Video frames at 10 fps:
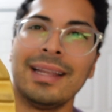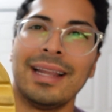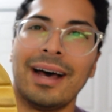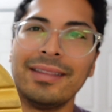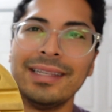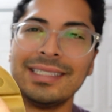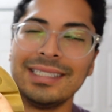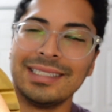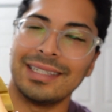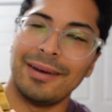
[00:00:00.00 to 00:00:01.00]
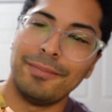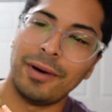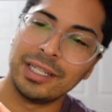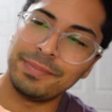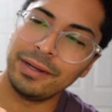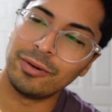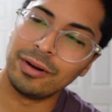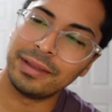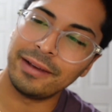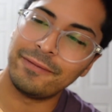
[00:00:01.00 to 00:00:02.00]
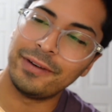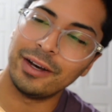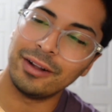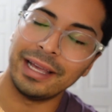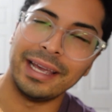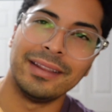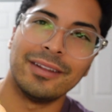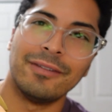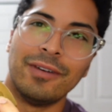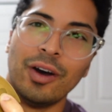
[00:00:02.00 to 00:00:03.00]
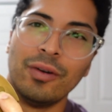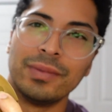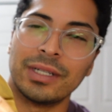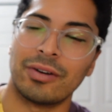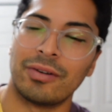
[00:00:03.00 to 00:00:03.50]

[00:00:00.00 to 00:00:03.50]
Now this must be where they fill in the foam to